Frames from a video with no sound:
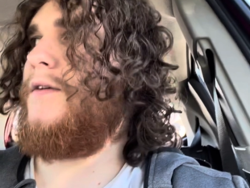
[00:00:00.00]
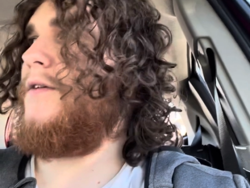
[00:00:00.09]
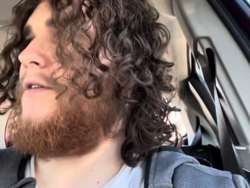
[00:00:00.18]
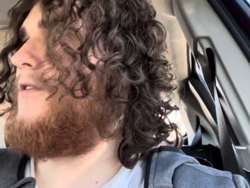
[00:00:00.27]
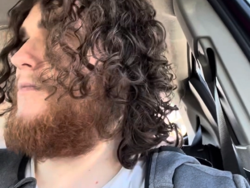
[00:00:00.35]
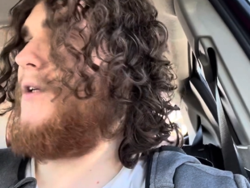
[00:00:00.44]

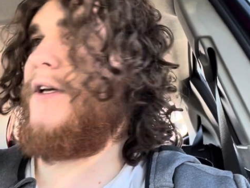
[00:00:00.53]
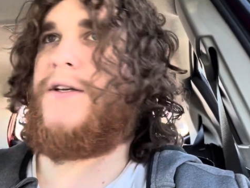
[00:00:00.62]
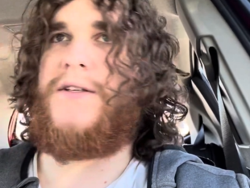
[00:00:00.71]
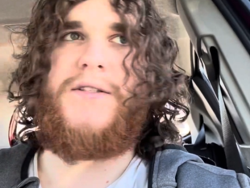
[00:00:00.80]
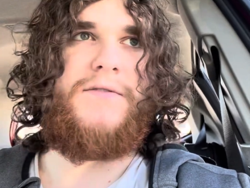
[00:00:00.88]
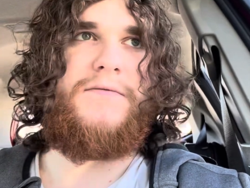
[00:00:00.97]
just
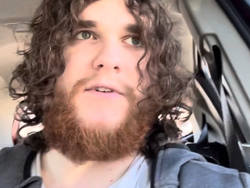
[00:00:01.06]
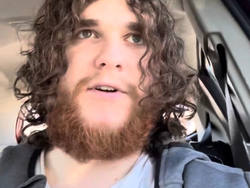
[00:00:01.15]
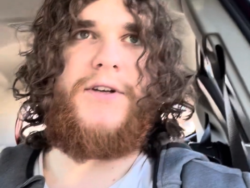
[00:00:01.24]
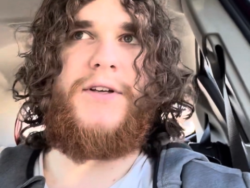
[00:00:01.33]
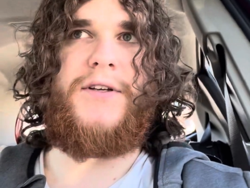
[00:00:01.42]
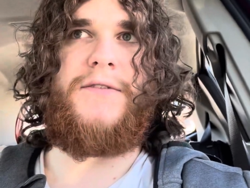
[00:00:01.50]
because very
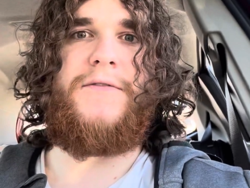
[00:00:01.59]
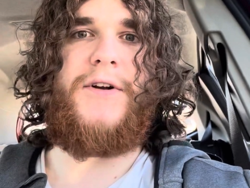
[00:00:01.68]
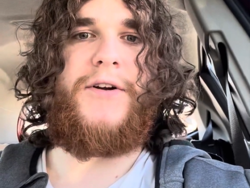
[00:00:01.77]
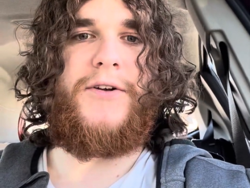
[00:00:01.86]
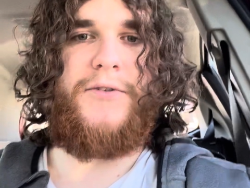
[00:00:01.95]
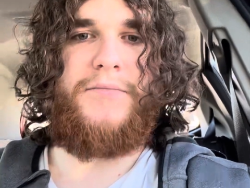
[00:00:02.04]
young and
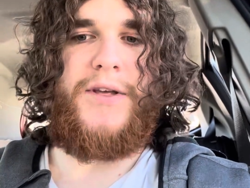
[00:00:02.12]
very old